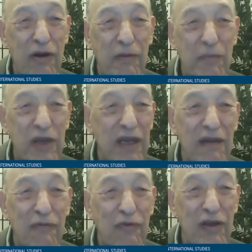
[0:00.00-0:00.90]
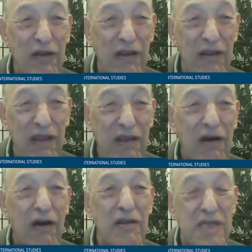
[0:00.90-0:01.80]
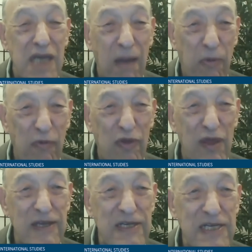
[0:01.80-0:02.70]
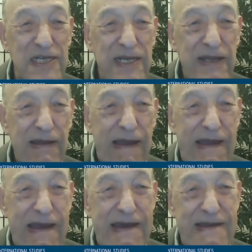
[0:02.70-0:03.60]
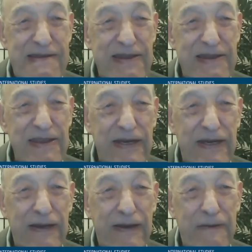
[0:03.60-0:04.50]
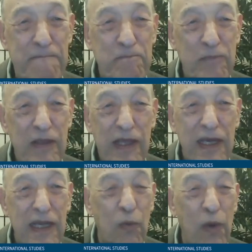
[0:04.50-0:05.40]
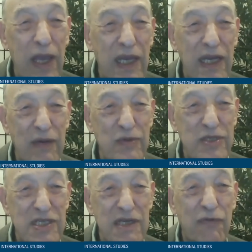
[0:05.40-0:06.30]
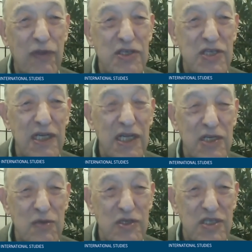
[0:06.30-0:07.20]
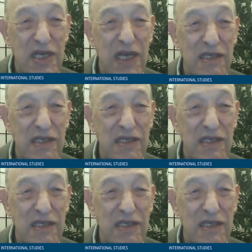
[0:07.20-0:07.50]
beginning to feel on top of things. And in a way, it was as if the Chinese were saying